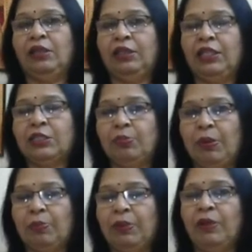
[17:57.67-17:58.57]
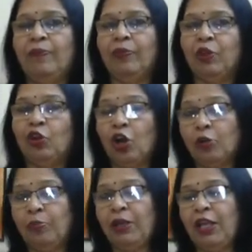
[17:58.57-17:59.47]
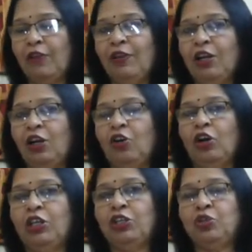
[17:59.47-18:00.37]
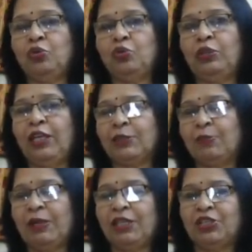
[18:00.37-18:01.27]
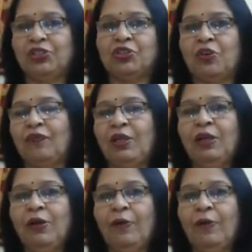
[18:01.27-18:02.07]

these people not behaving according to the expectations of the